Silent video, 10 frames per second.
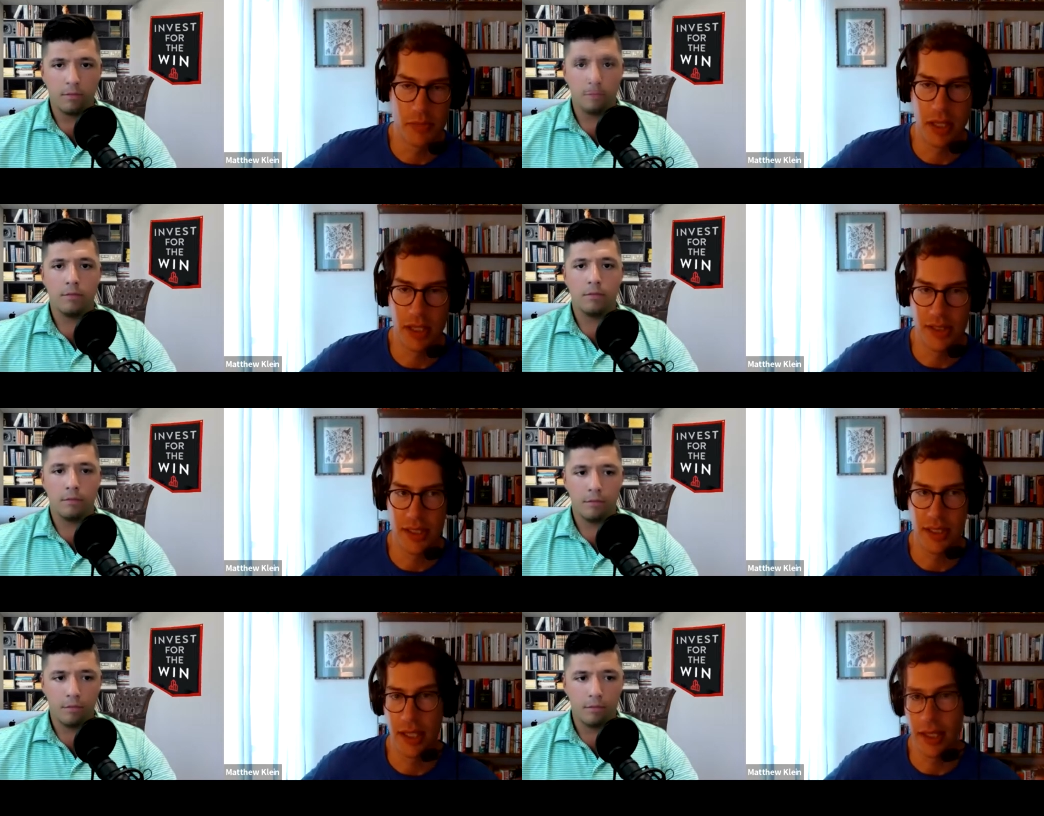
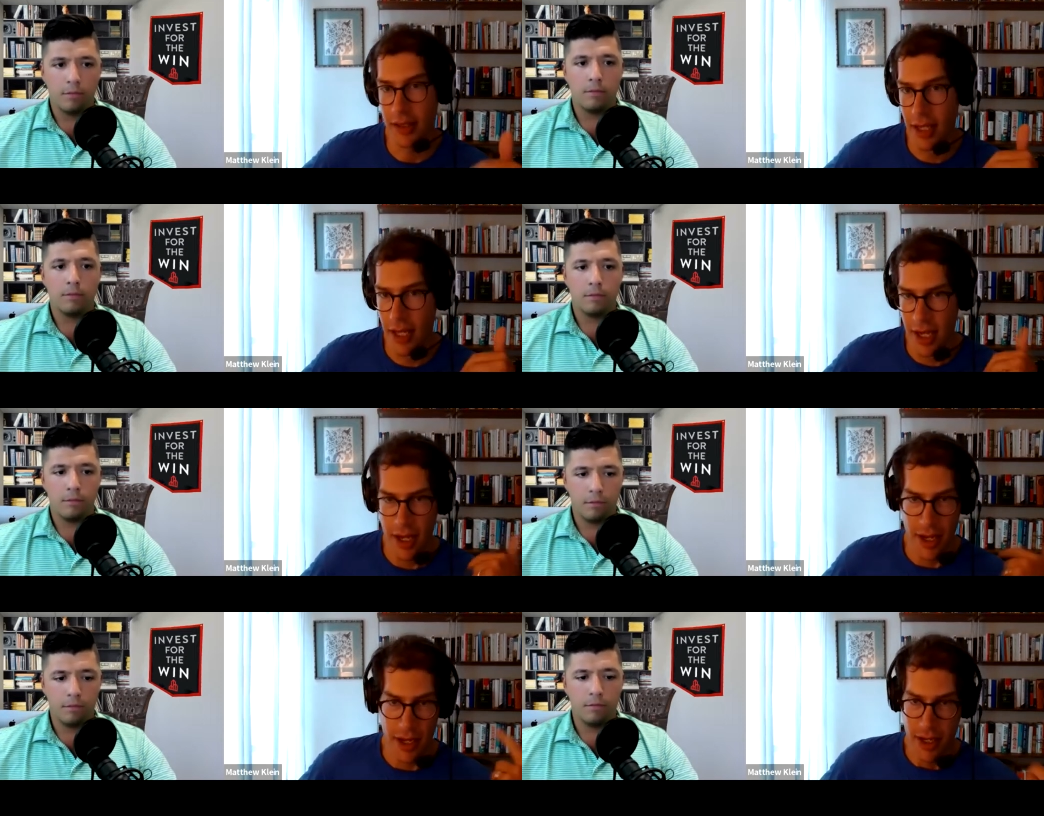Speaker 1: policy and and it
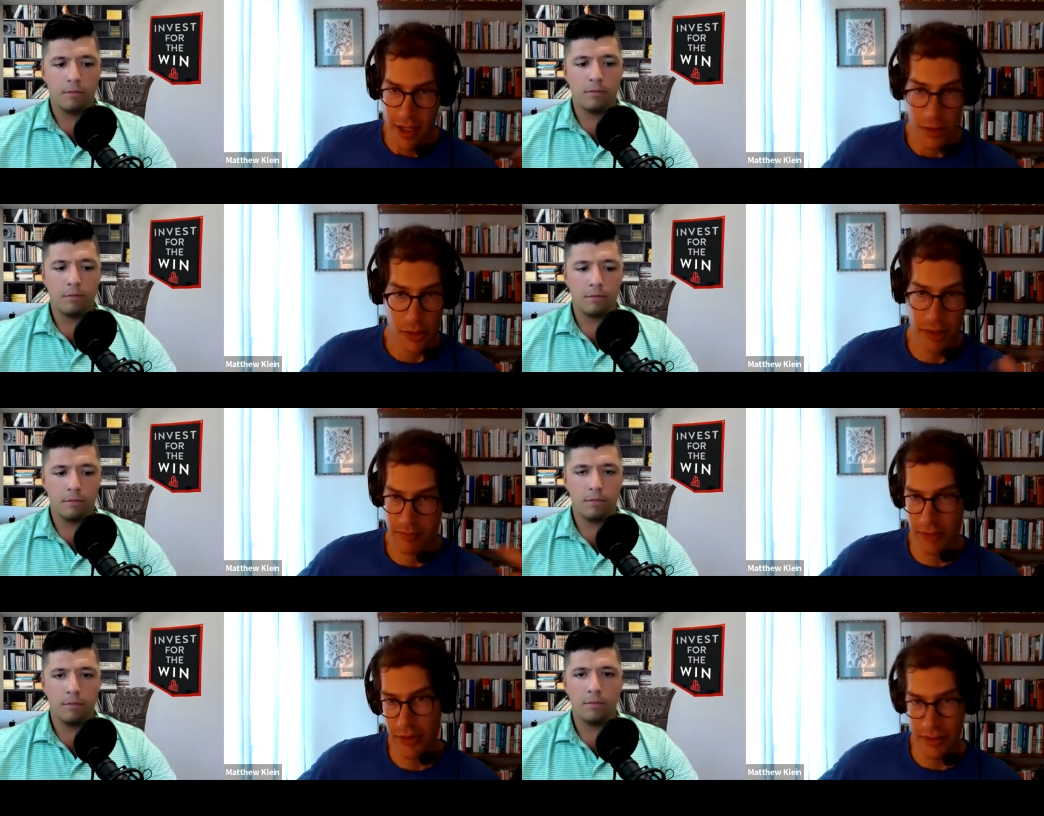was a bit
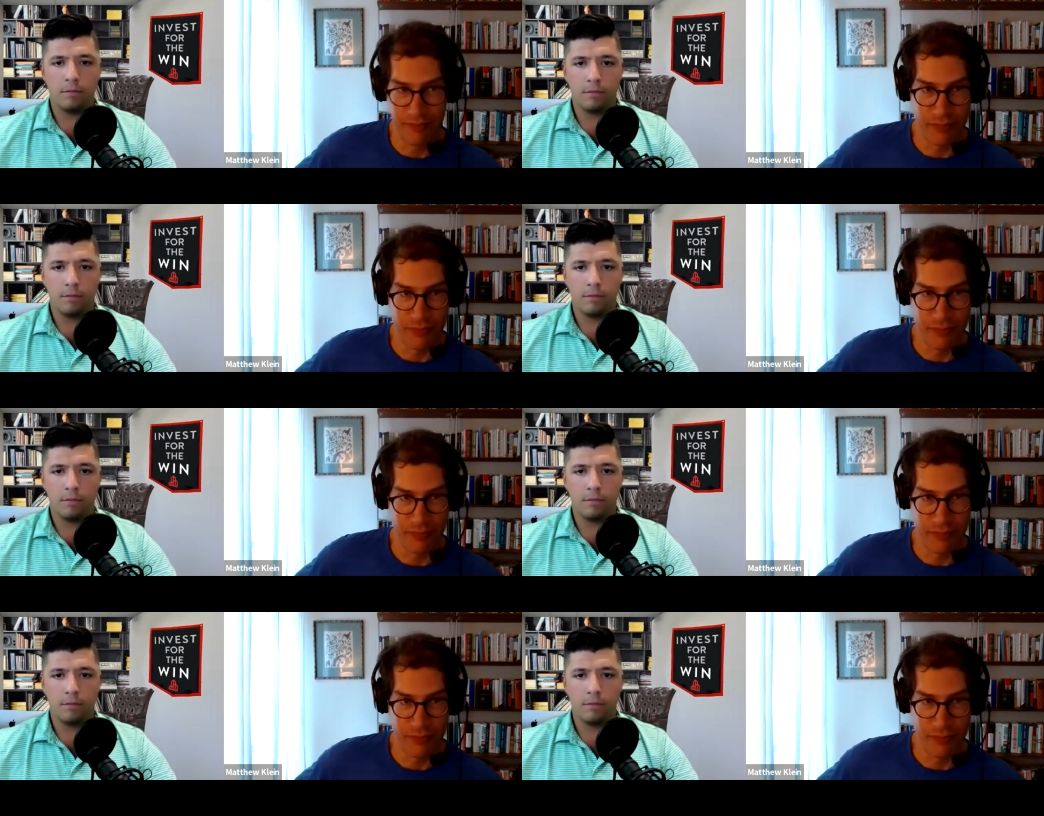of a